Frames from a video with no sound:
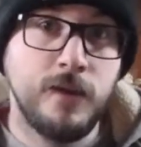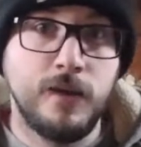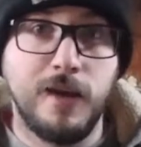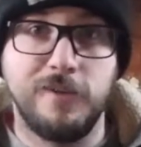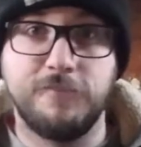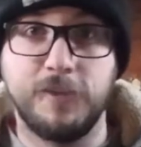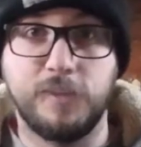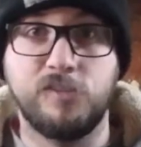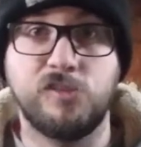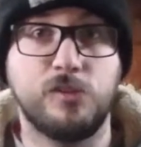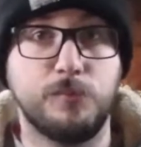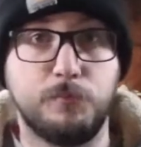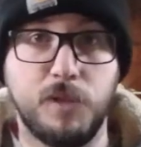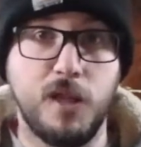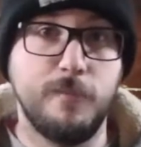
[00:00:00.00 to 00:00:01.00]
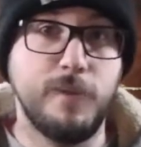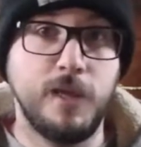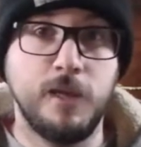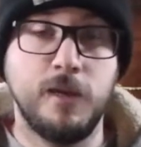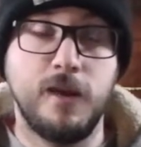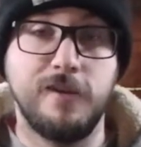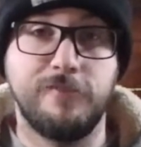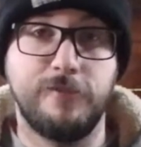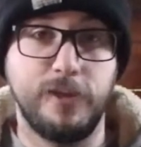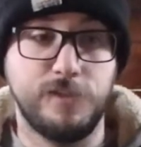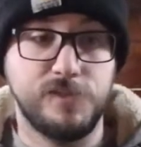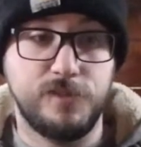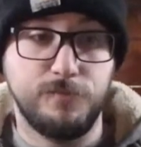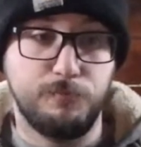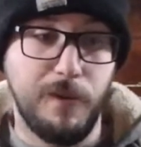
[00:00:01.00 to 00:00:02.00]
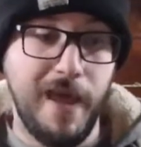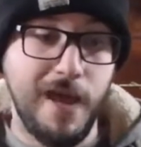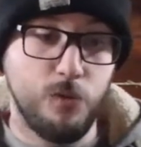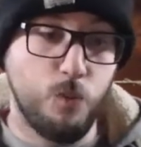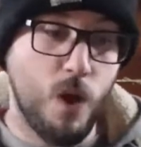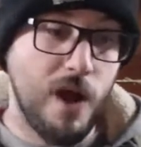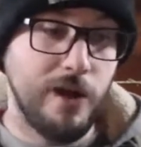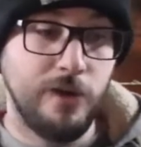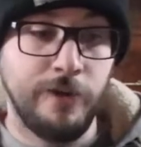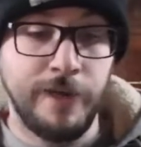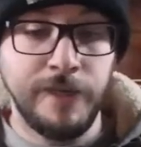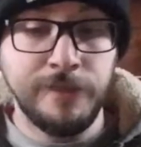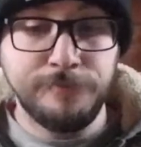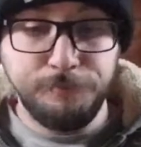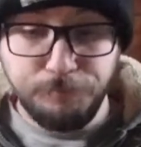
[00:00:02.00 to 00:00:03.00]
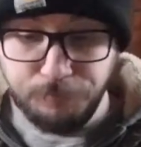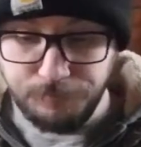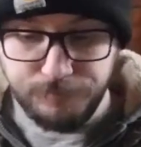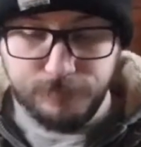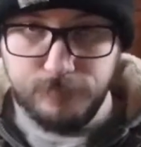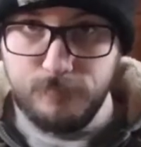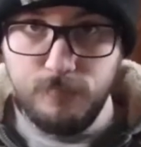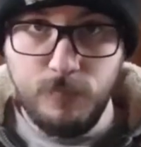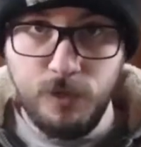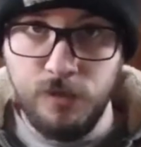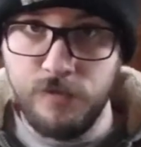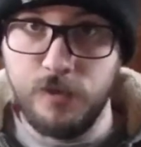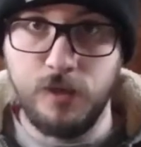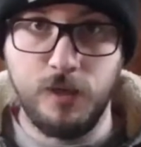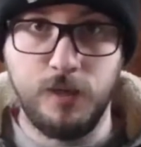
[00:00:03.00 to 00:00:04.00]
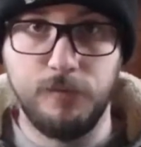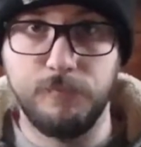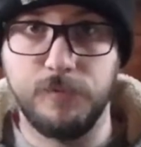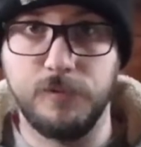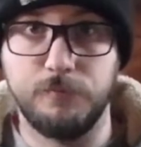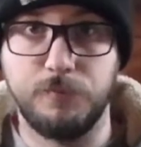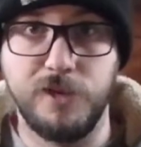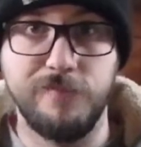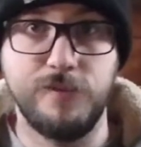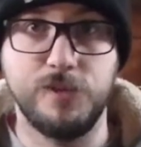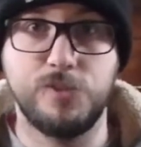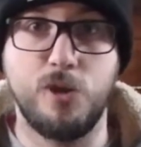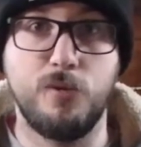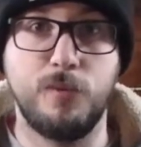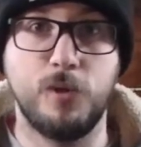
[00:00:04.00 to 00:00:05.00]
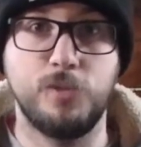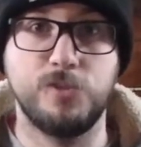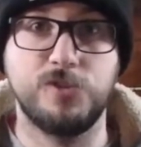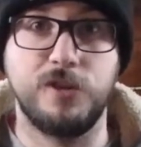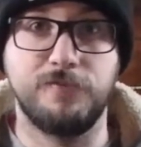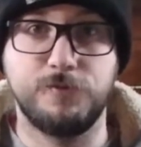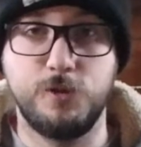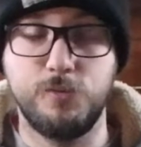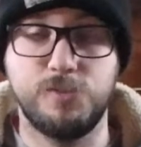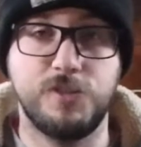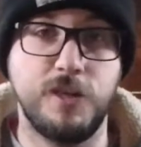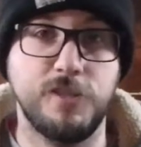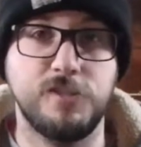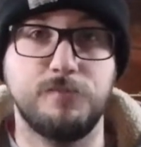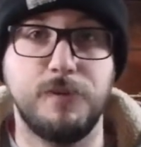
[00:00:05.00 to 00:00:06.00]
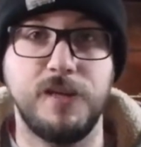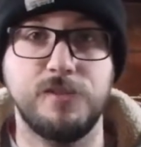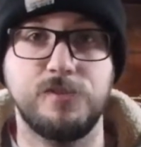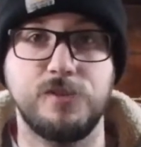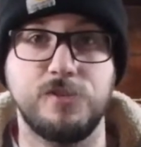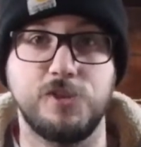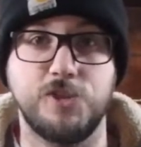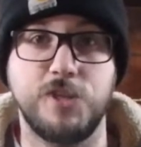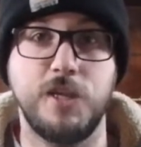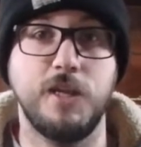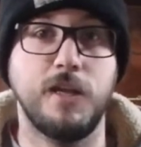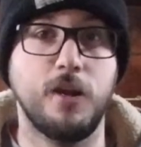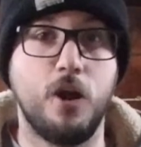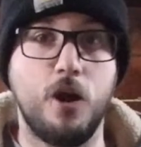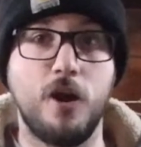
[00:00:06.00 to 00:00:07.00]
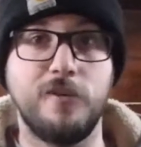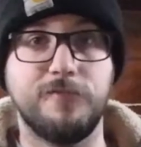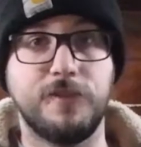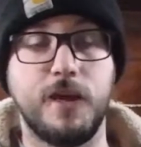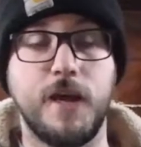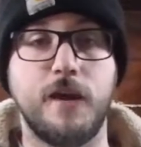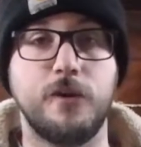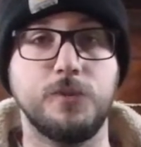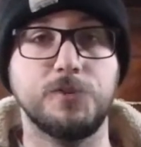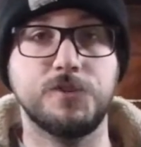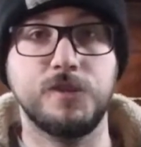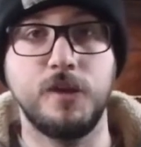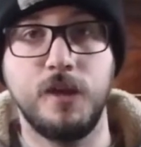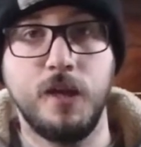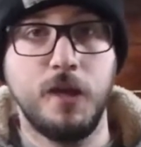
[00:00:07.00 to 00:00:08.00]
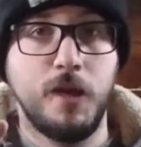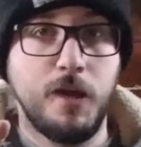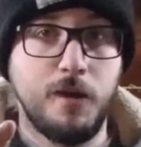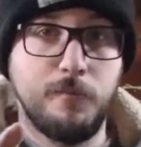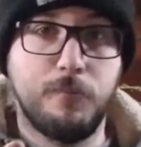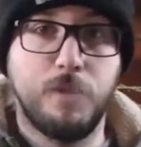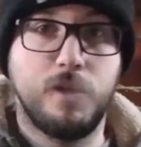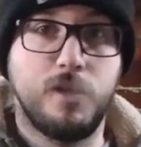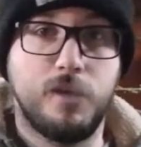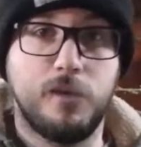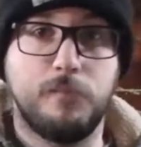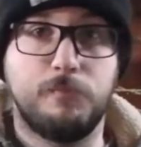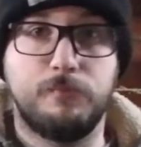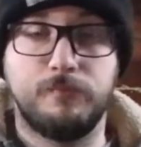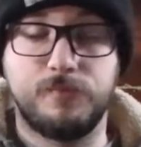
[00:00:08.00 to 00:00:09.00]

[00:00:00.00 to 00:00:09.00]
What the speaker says: I fixed plumbing, I fixed bad wiring. The previous homeowners left 2 stud spaces of sheeting off the house, put a